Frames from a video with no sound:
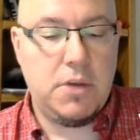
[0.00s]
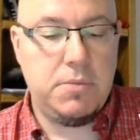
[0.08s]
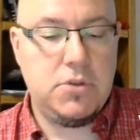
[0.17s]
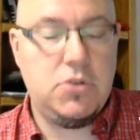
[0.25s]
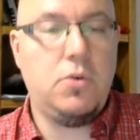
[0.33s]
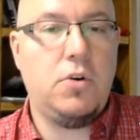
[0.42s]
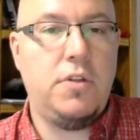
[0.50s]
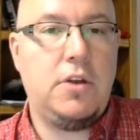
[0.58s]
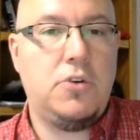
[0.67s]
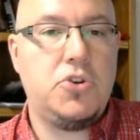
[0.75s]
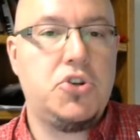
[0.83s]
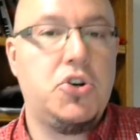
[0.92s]
a tool
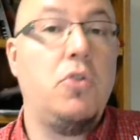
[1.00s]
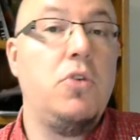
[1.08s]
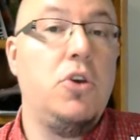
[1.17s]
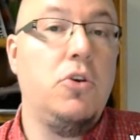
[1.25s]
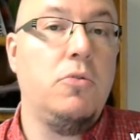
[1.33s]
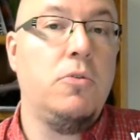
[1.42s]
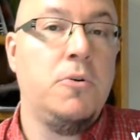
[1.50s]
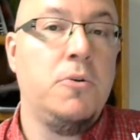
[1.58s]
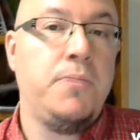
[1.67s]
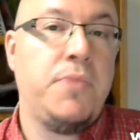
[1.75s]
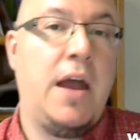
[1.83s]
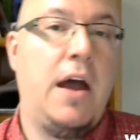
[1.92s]
that'll show you
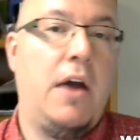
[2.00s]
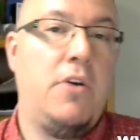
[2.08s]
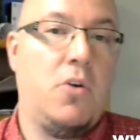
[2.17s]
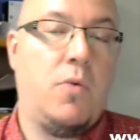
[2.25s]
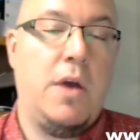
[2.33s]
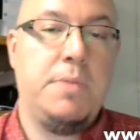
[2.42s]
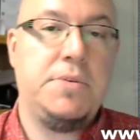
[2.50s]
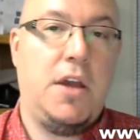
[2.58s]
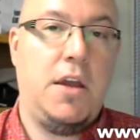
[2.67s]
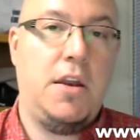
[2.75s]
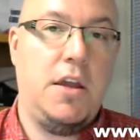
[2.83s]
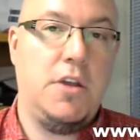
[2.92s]
how your
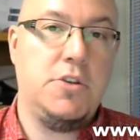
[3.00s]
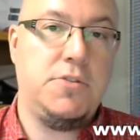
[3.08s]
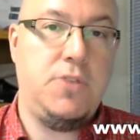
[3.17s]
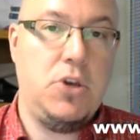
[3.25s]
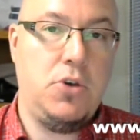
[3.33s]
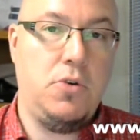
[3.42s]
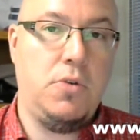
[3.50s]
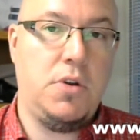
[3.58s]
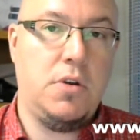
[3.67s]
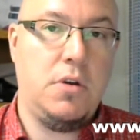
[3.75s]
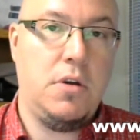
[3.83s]
website is viewed